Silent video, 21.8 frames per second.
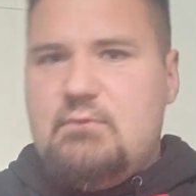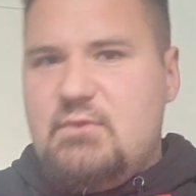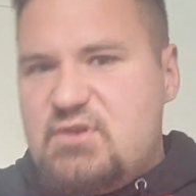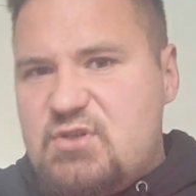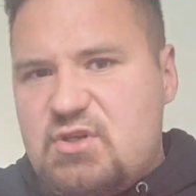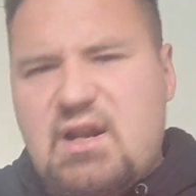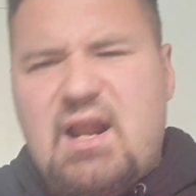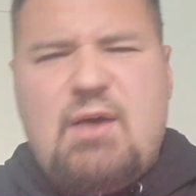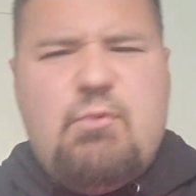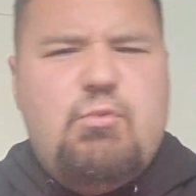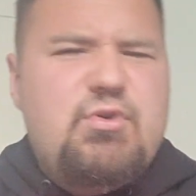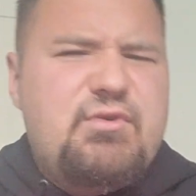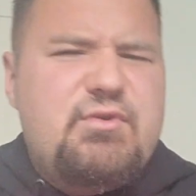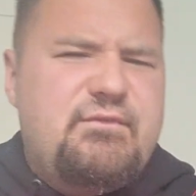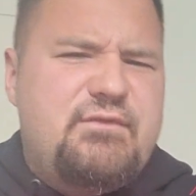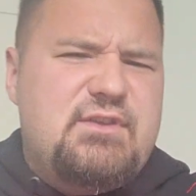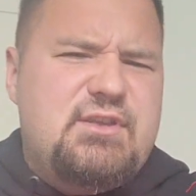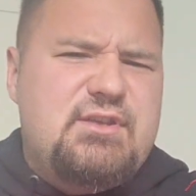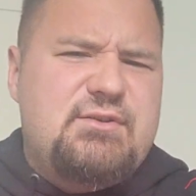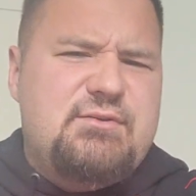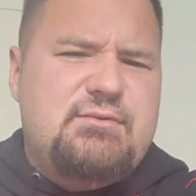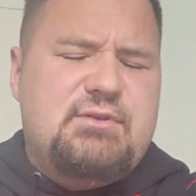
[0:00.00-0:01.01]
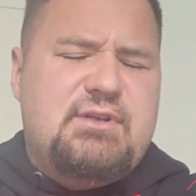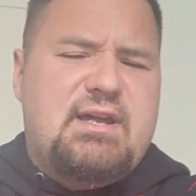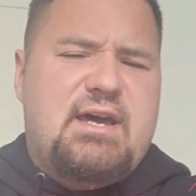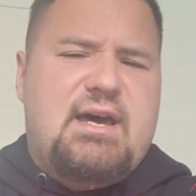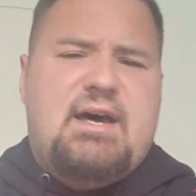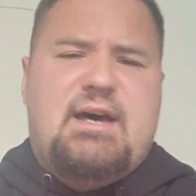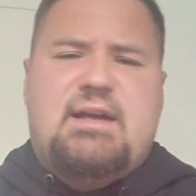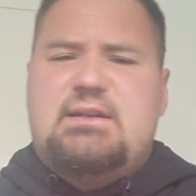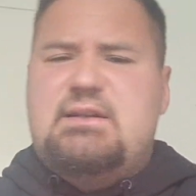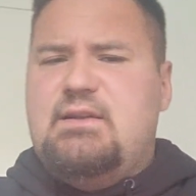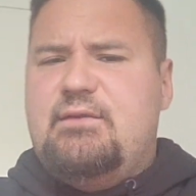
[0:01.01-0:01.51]
So I would view
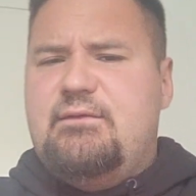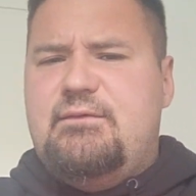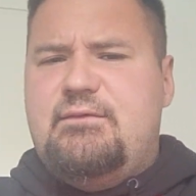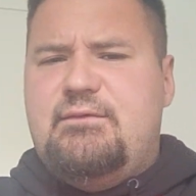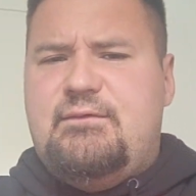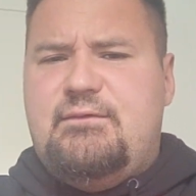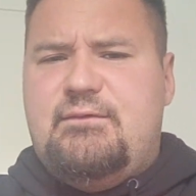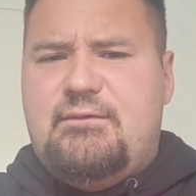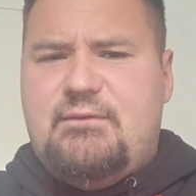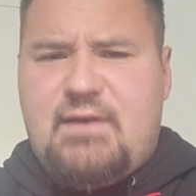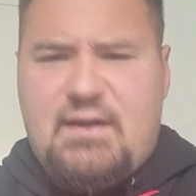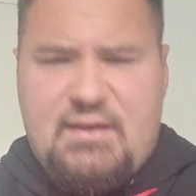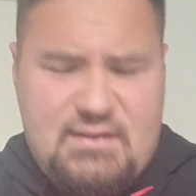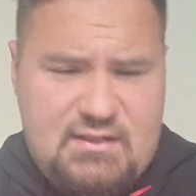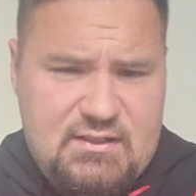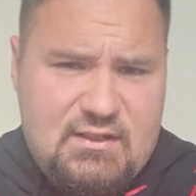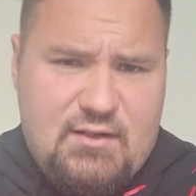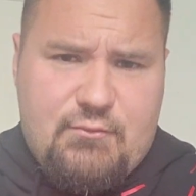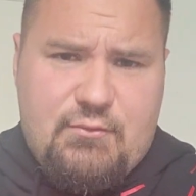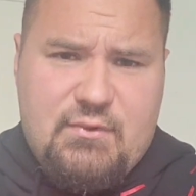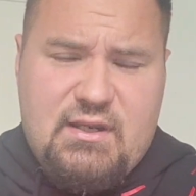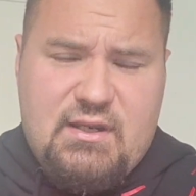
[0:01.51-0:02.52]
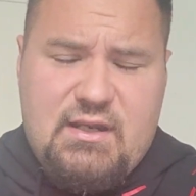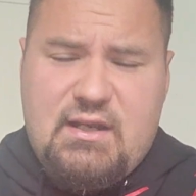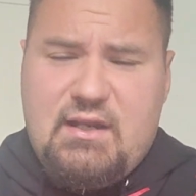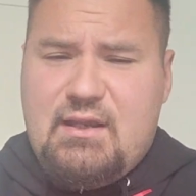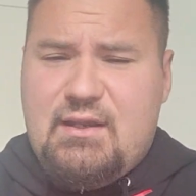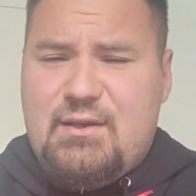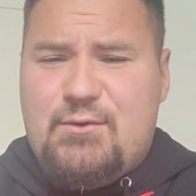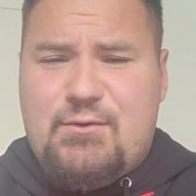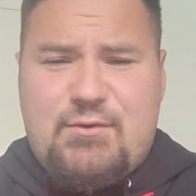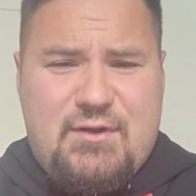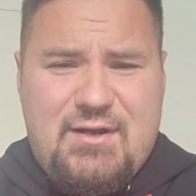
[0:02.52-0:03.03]
that if I did a
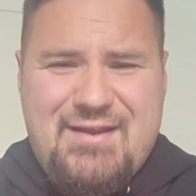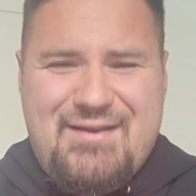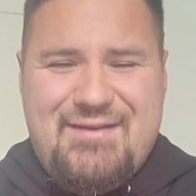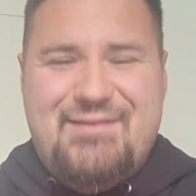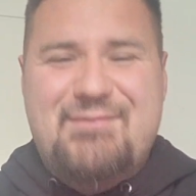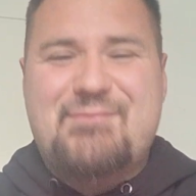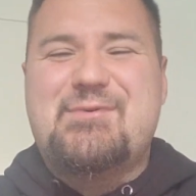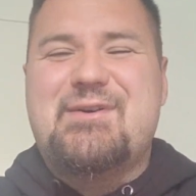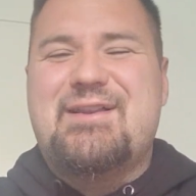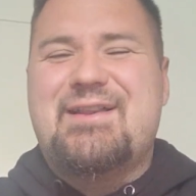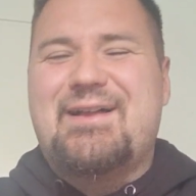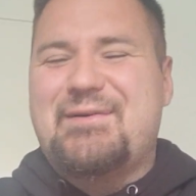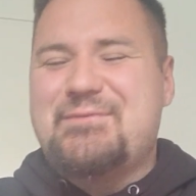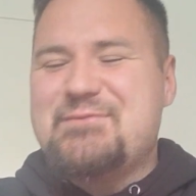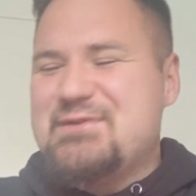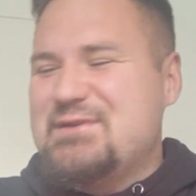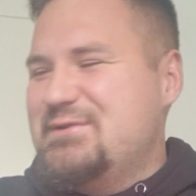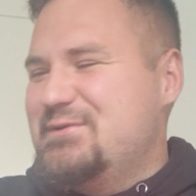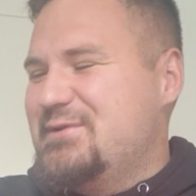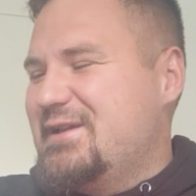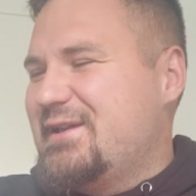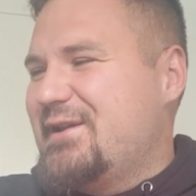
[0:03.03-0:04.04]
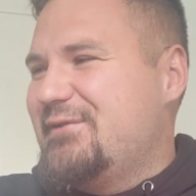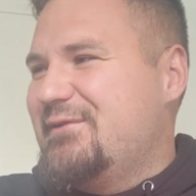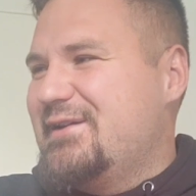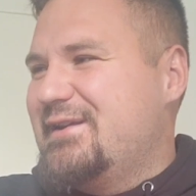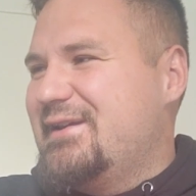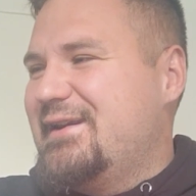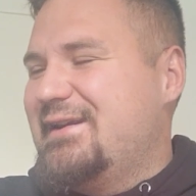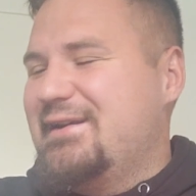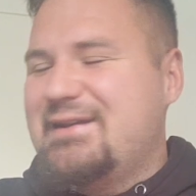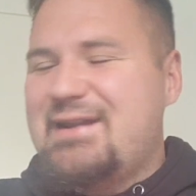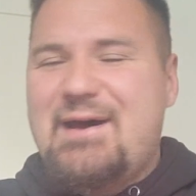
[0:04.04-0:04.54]
reading or when I'm doing a
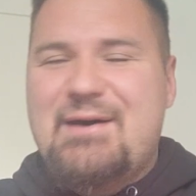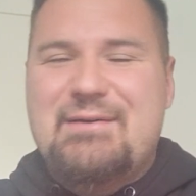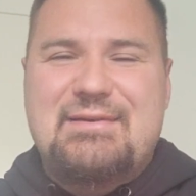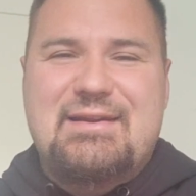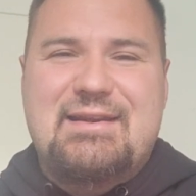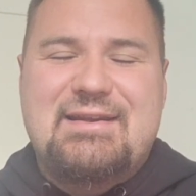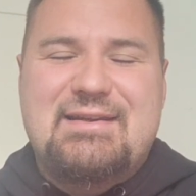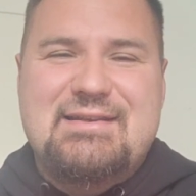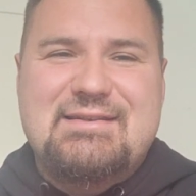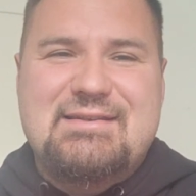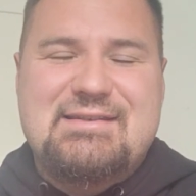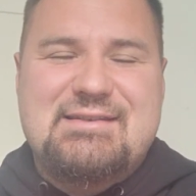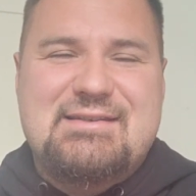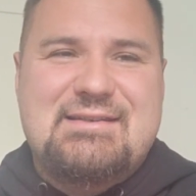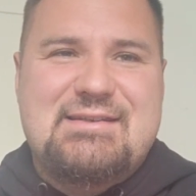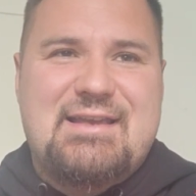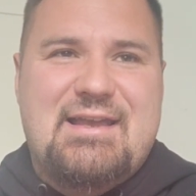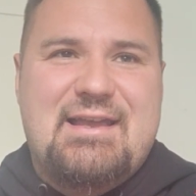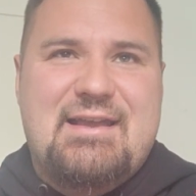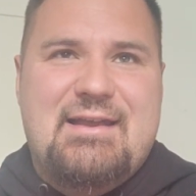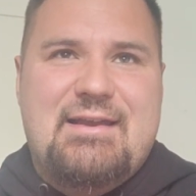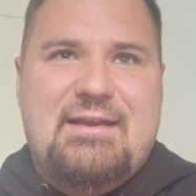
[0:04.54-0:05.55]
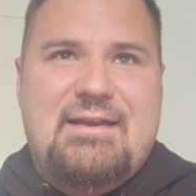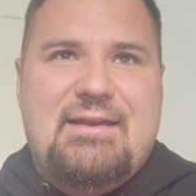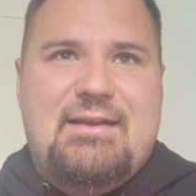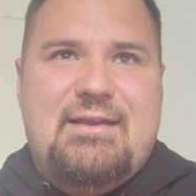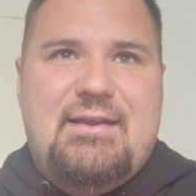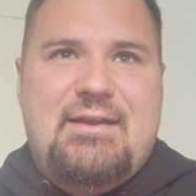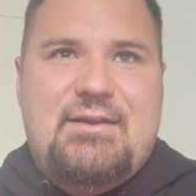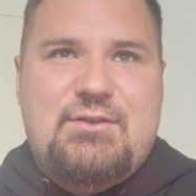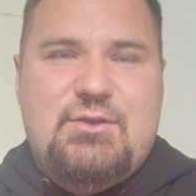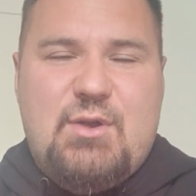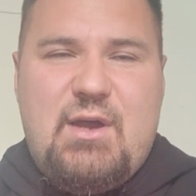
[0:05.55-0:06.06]
reading now, that is,
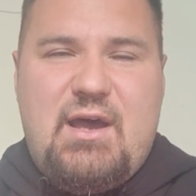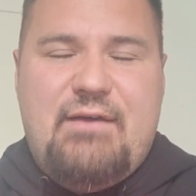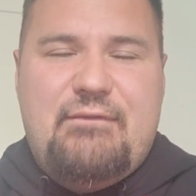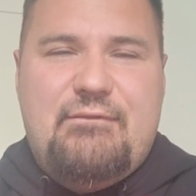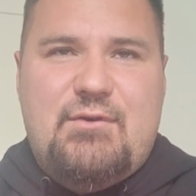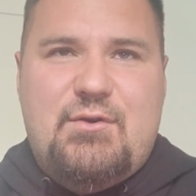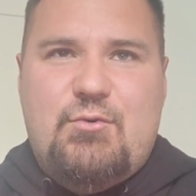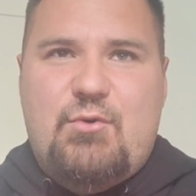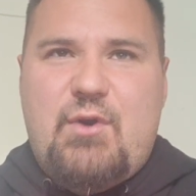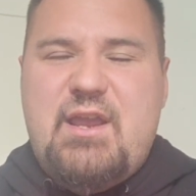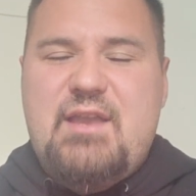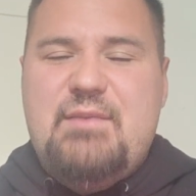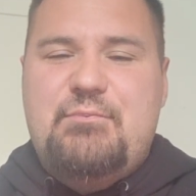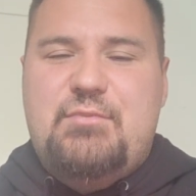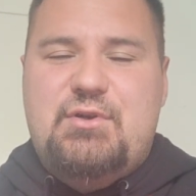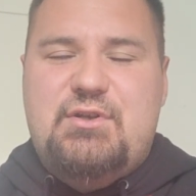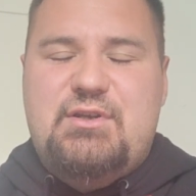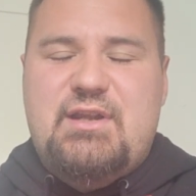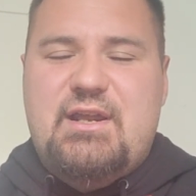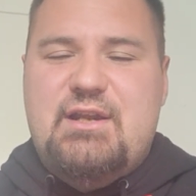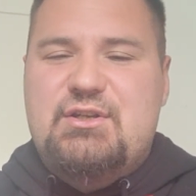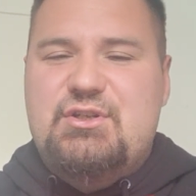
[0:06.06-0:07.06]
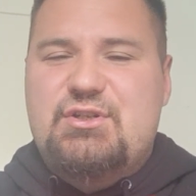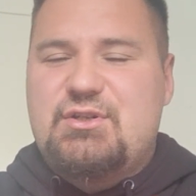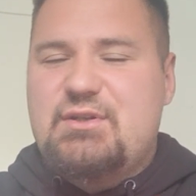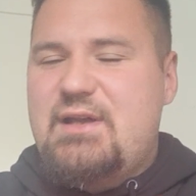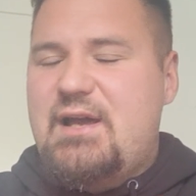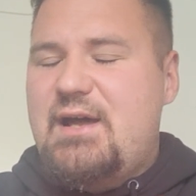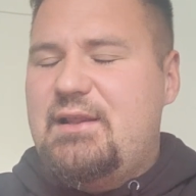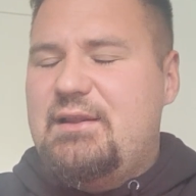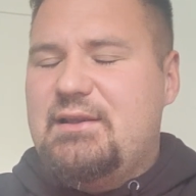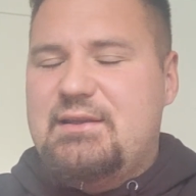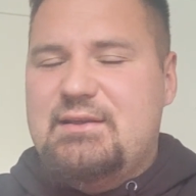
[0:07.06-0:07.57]
you have great
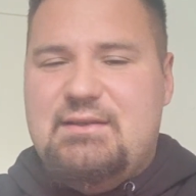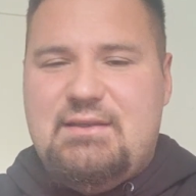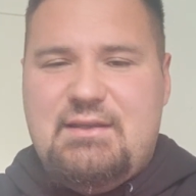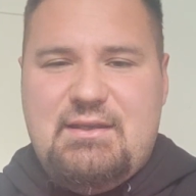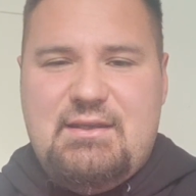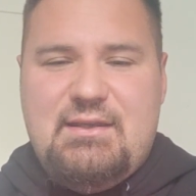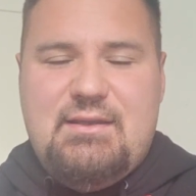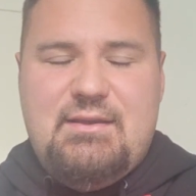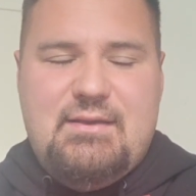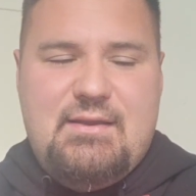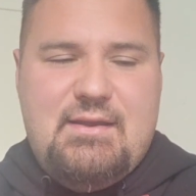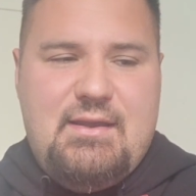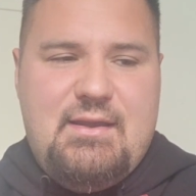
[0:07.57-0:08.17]
potentiality